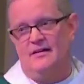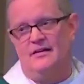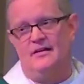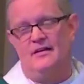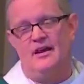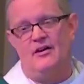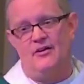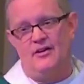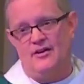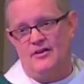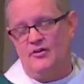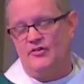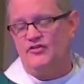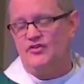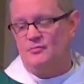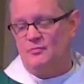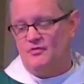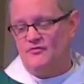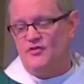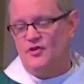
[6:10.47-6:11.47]
Now, I know
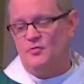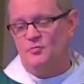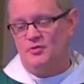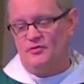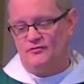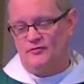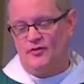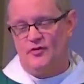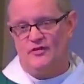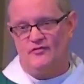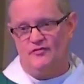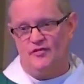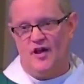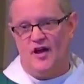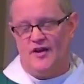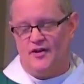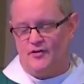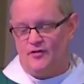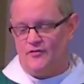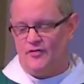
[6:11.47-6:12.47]
some of you prefer to
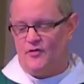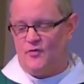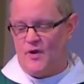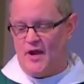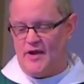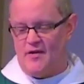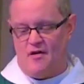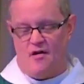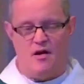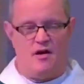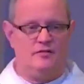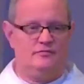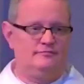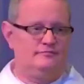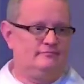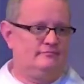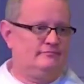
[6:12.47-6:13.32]
fly under the radar